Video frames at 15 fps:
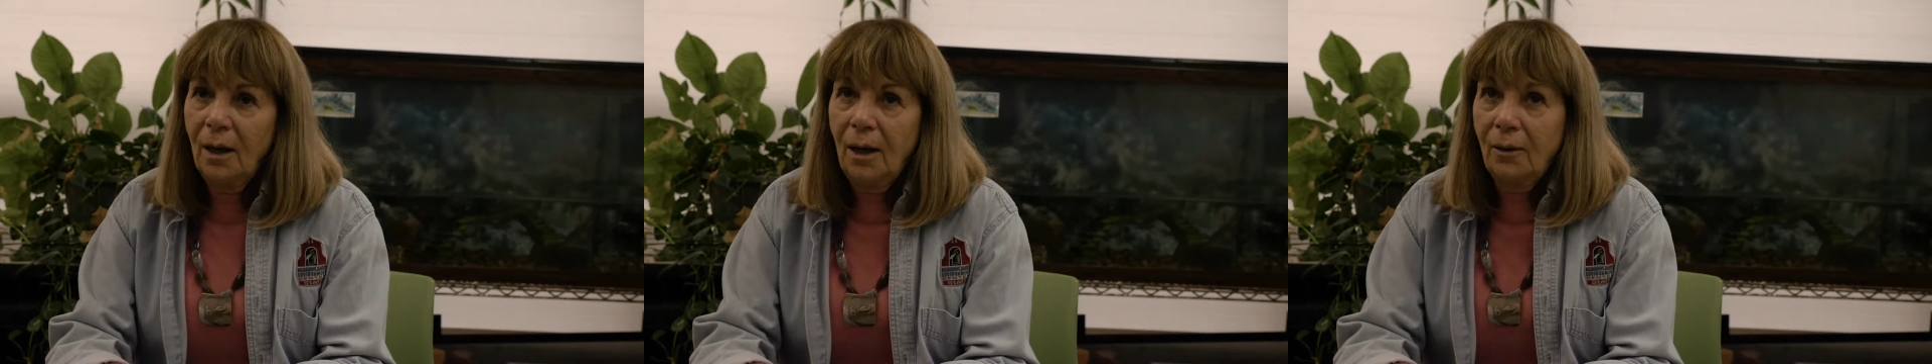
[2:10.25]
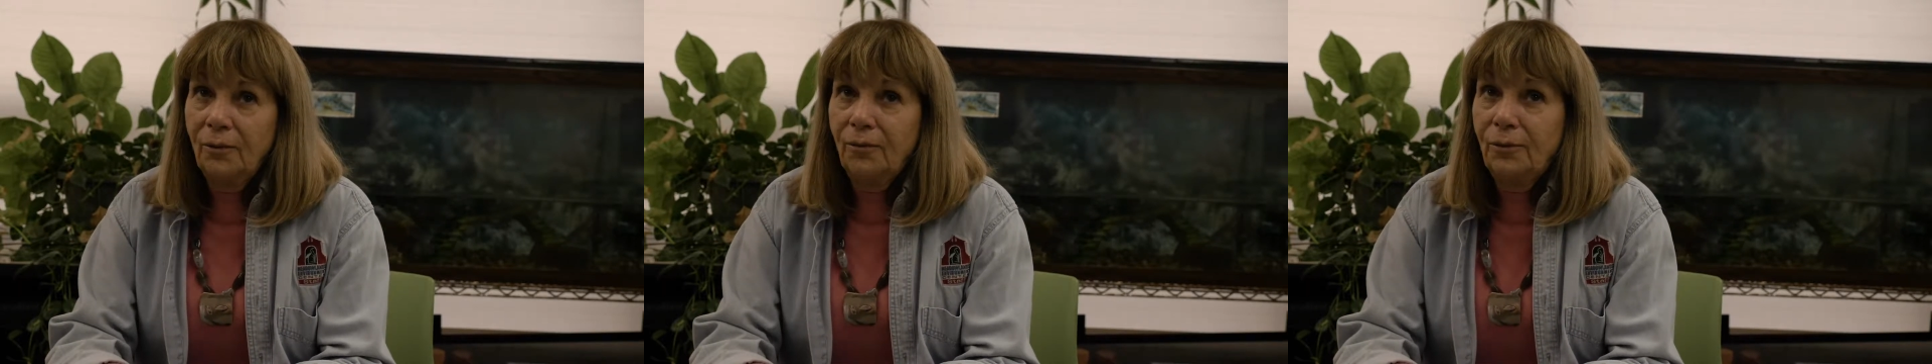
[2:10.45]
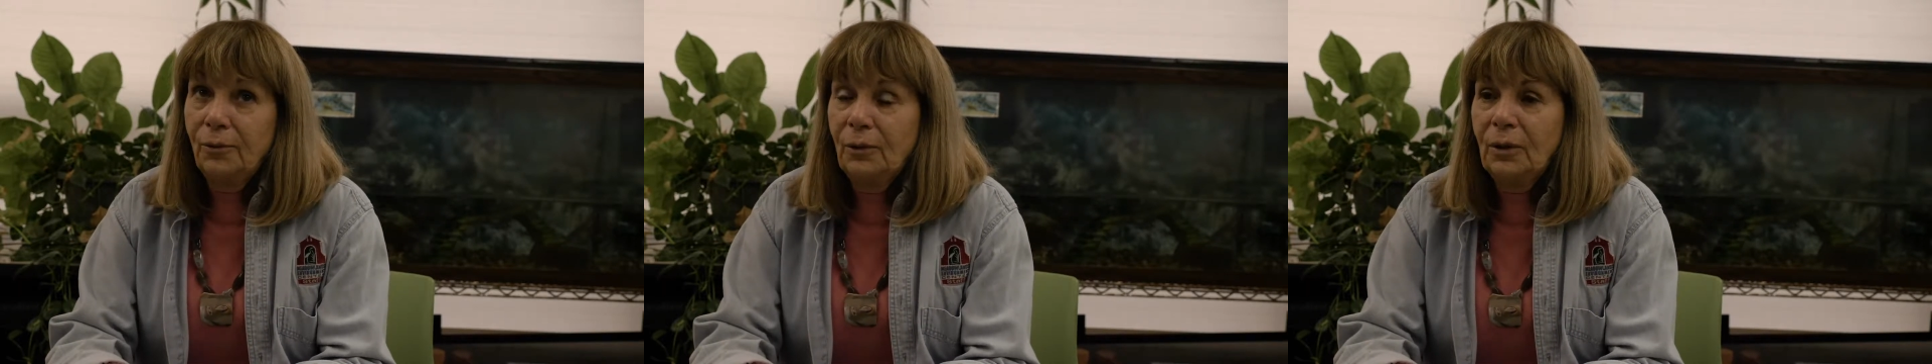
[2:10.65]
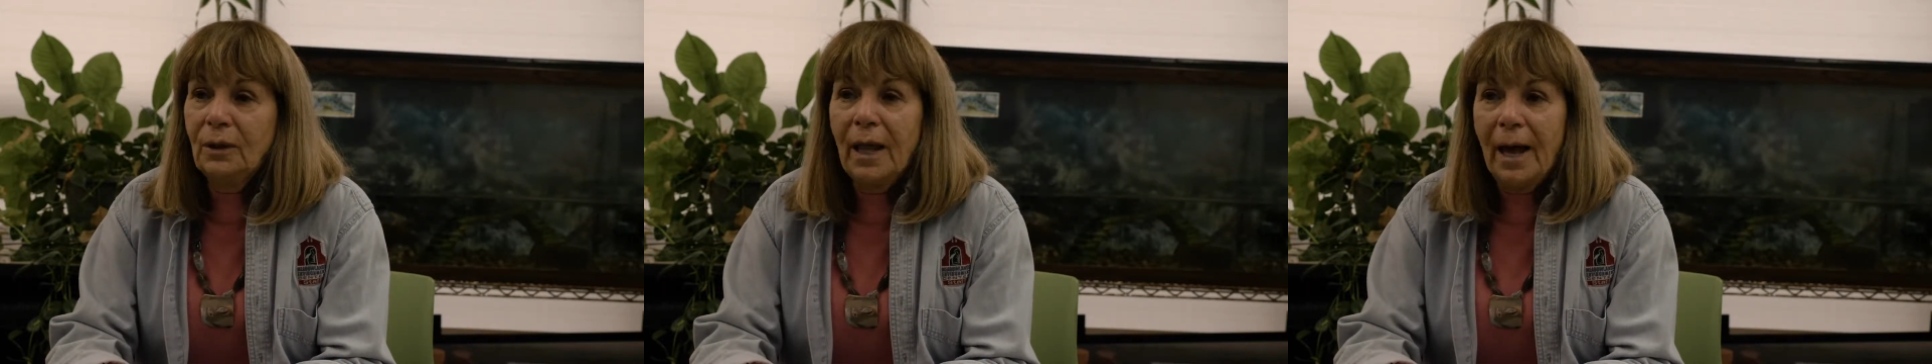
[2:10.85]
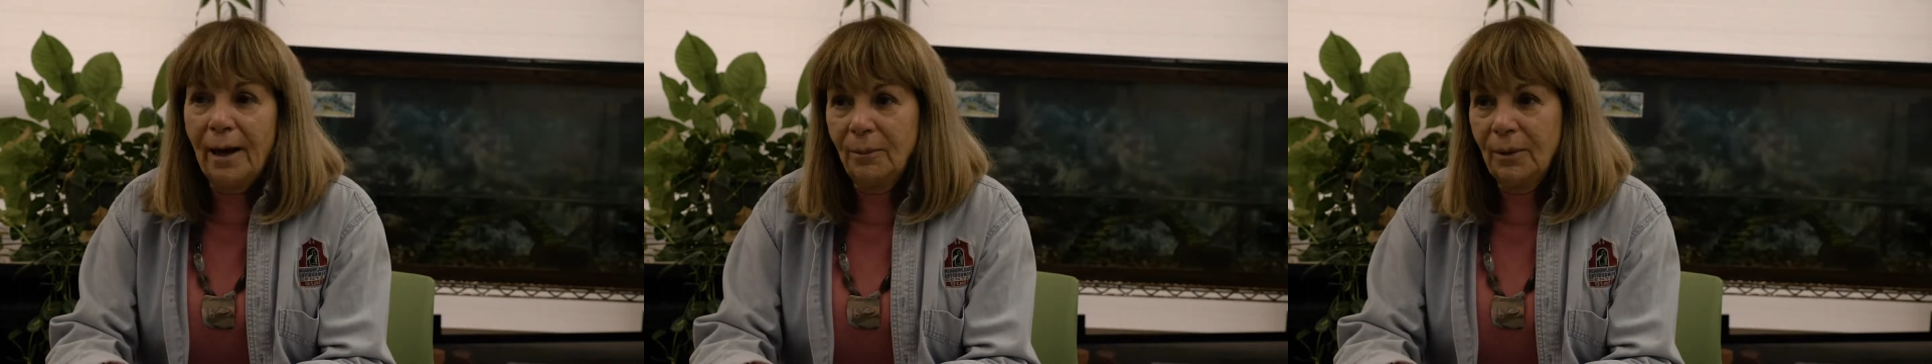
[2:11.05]
a food
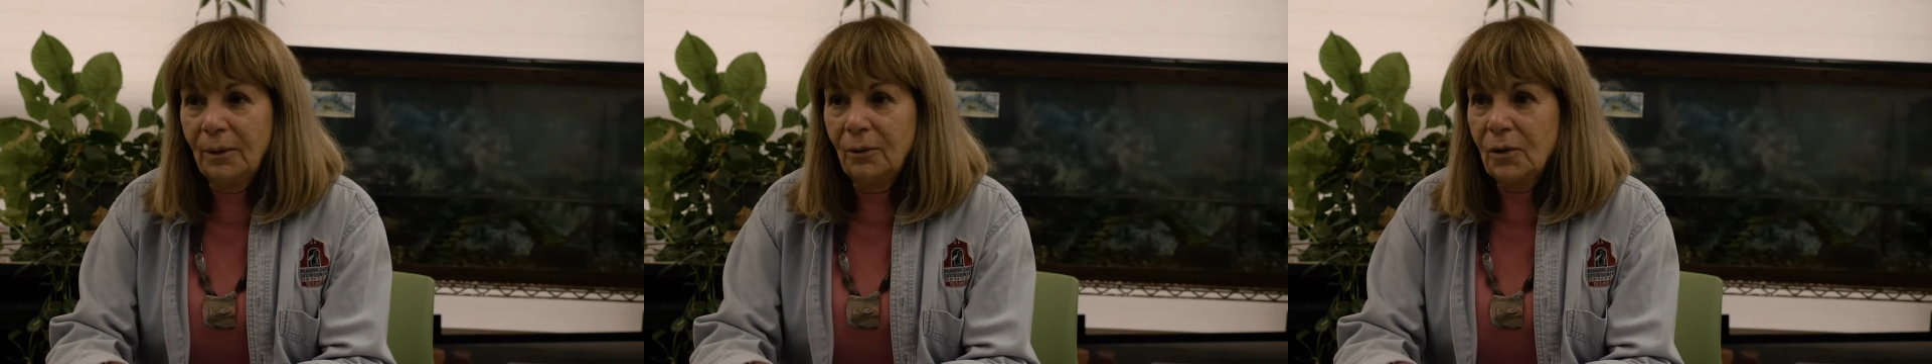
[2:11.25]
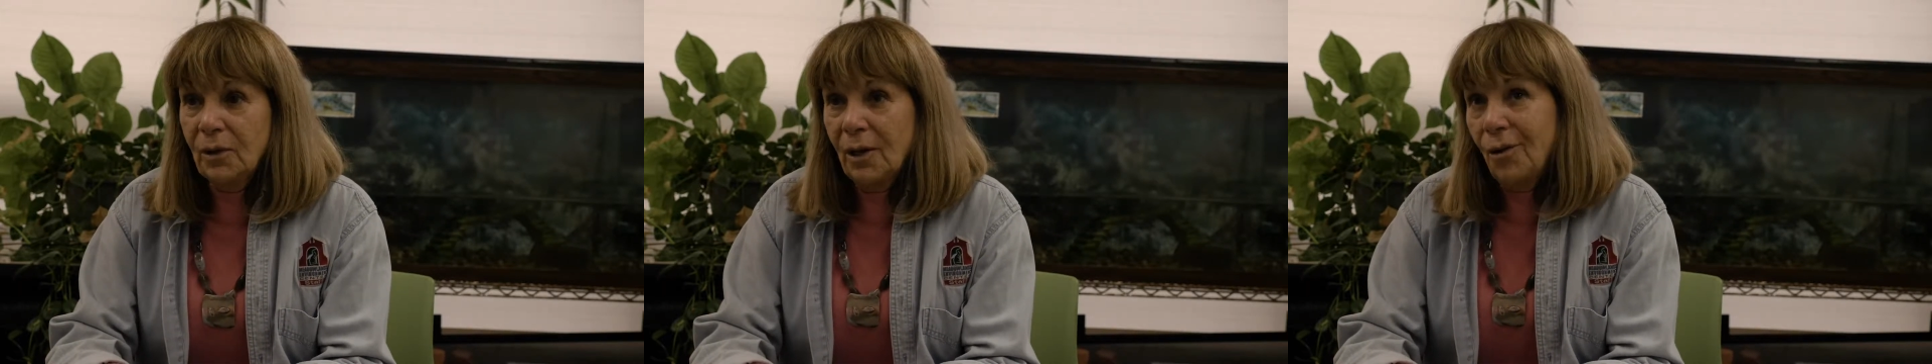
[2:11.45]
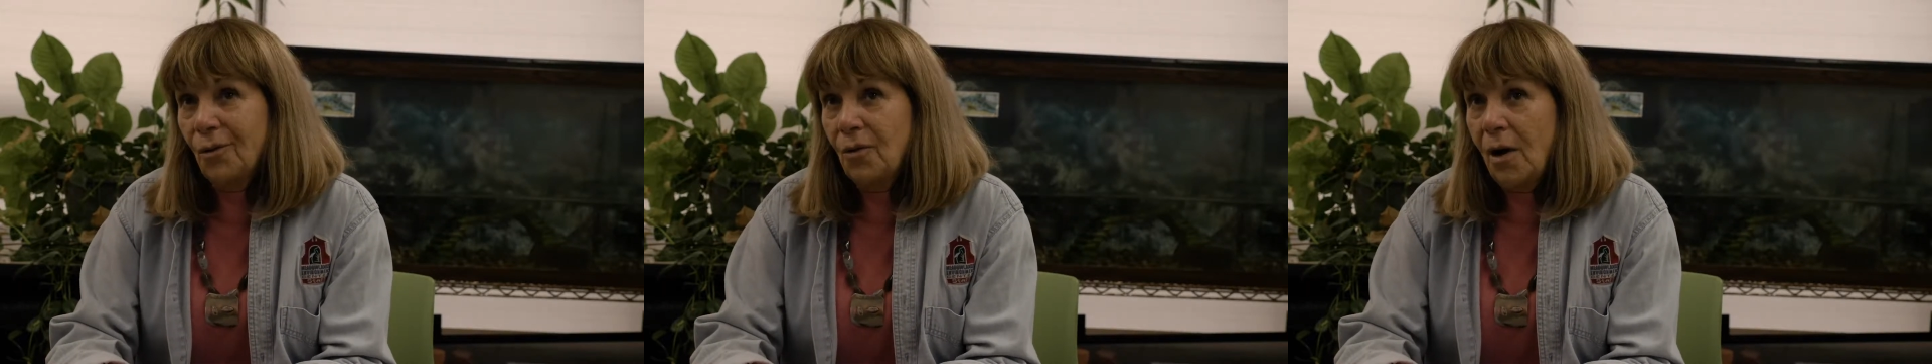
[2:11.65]
lab. It looks like a